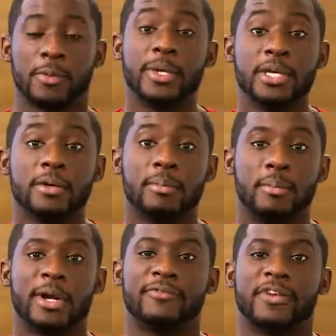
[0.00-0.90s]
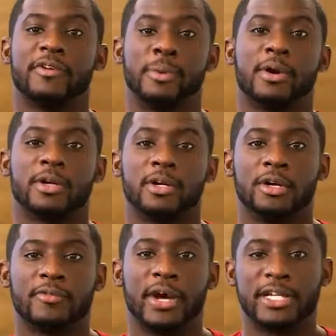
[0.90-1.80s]
me, my favorite part
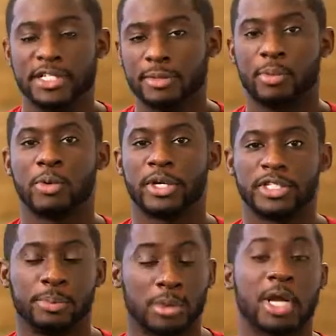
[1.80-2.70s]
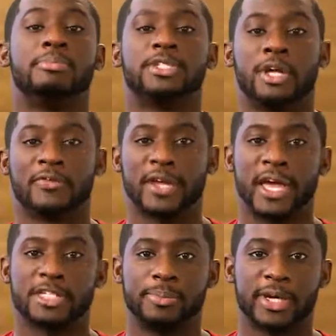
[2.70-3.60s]
of IT support is the problem-solving
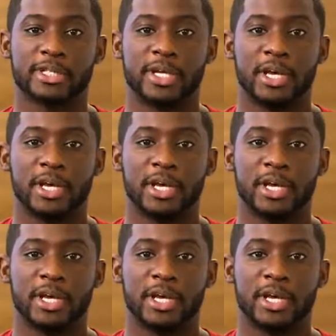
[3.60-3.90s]
aspect.